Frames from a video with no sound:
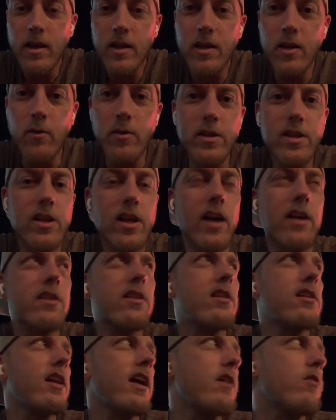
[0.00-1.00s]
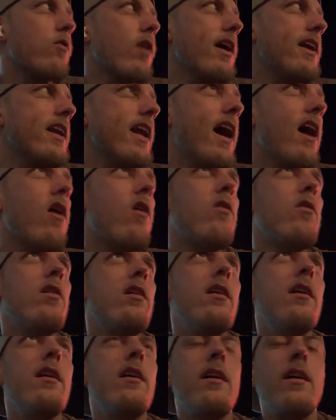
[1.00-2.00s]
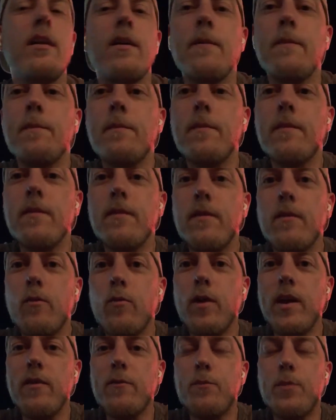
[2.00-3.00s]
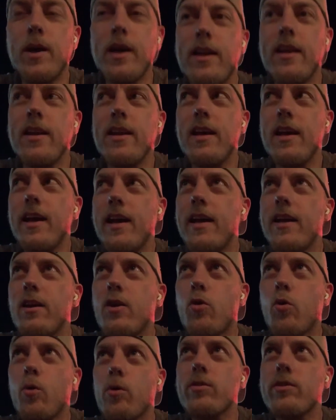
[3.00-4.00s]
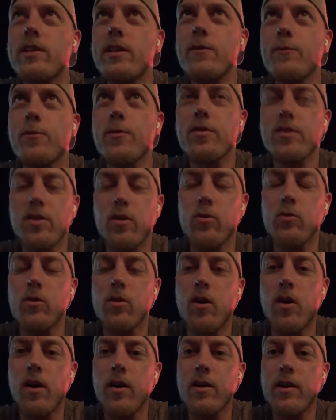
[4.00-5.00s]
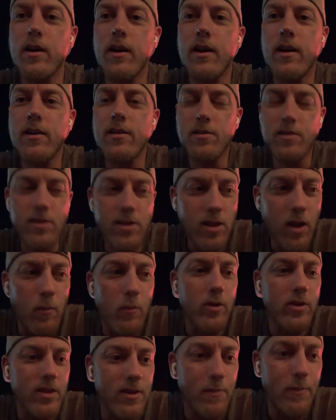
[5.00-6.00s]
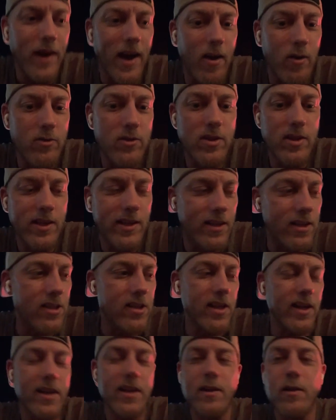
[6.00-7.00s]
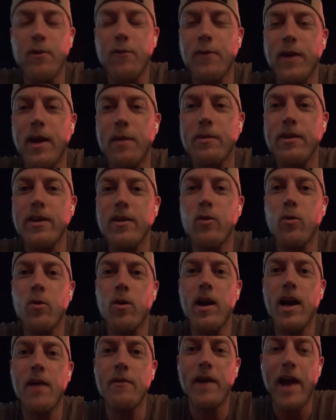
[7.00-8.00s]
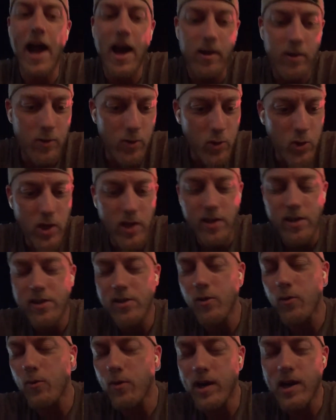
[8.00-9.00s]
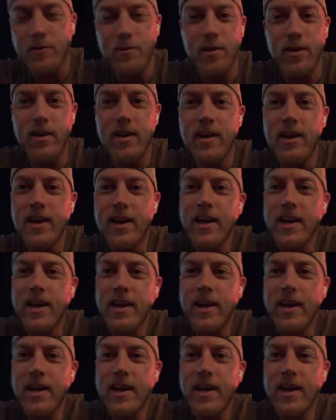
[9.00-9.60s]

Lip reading: You know what sucks is, like, right now, we've been in quarantine for so long, someone's bound to get sick in your family or have allergies or whatever.